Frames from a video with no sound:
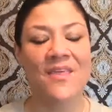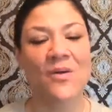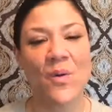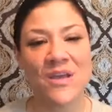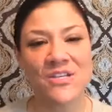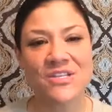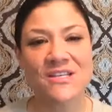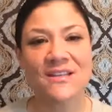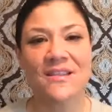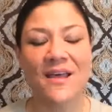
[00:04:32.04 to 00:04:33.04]
The
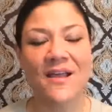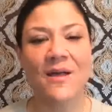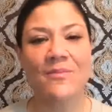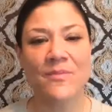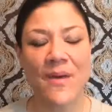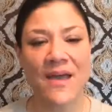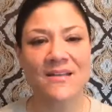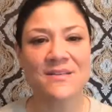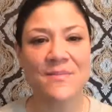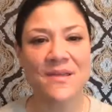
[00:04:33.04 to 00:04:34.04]
question that comes
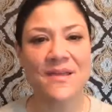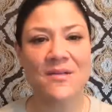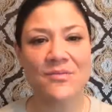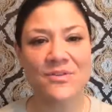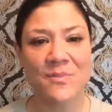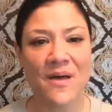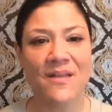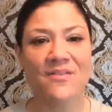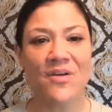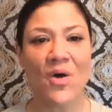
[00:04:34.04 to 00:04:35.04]
back to me in
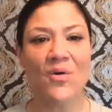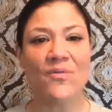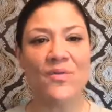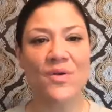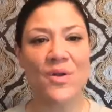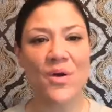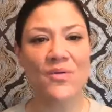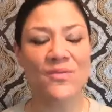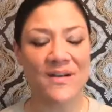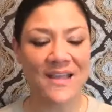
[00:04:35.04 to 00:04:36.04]
response over and
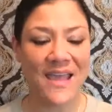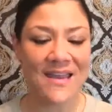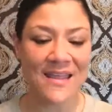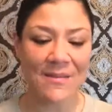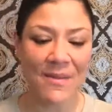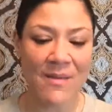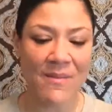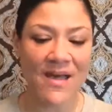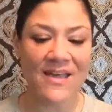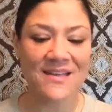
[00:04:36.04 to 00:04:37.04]
over again in my
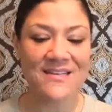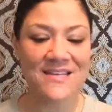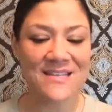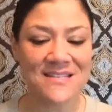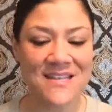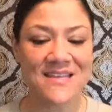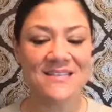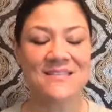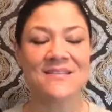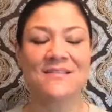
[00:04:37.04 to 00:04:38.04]
mind is this
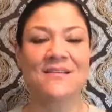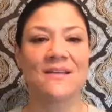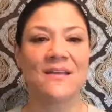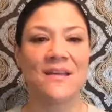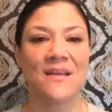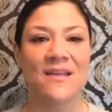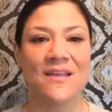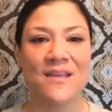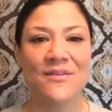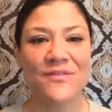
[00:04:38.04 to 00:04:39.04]

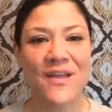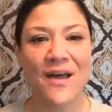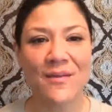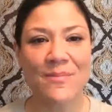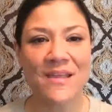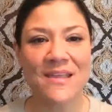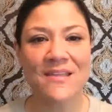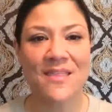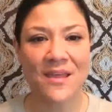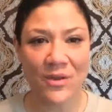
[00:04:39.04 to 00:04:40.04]
If not
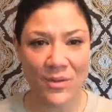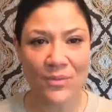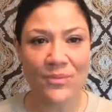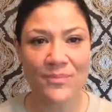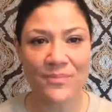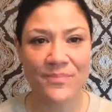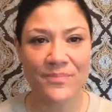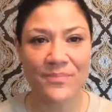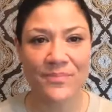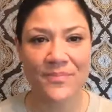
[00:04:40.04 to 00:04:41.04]
me, then who?
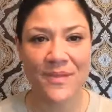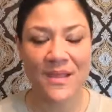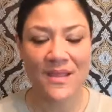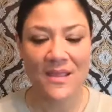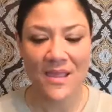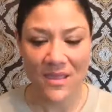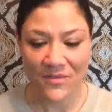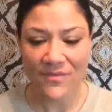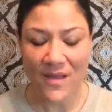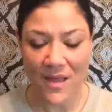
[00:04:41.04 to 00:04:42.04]

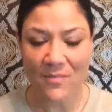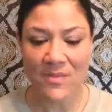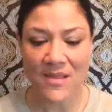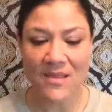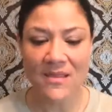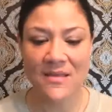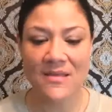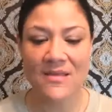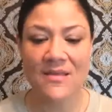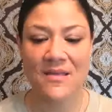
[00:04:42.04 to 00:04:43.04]
If not me,
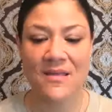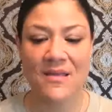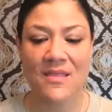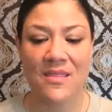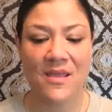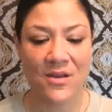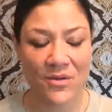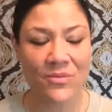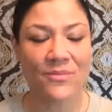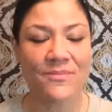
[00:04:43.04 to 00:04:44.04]
then
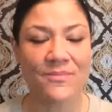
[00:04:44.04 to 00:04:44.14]
who?